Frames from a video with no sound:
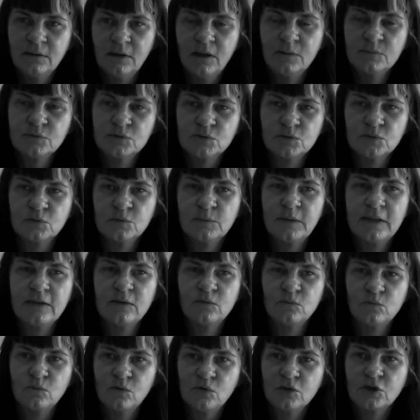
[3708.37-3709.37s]
I'm talking about
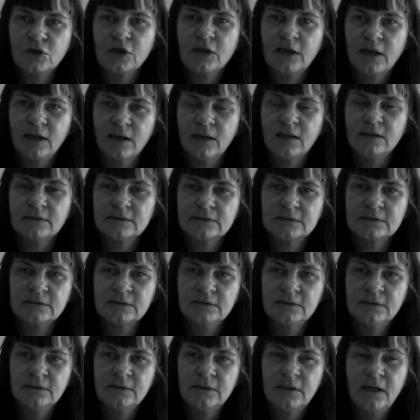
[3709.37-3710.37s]
the working class.
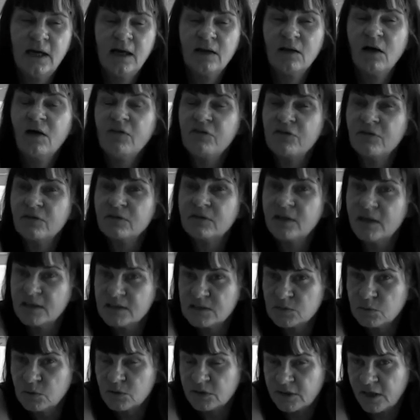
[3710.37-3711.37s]
And I think
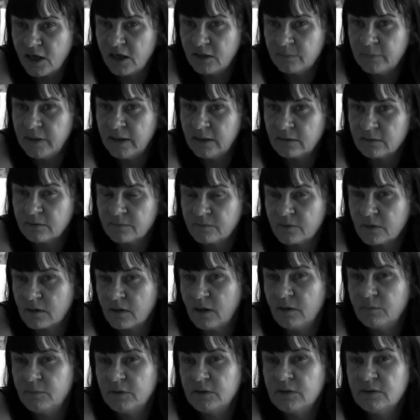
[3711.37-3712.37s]
that's what came out of the
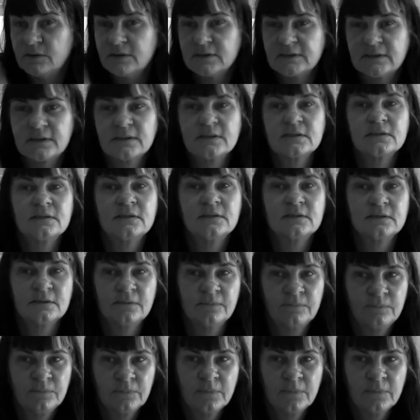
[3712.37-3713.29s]
cupboard in the 60s.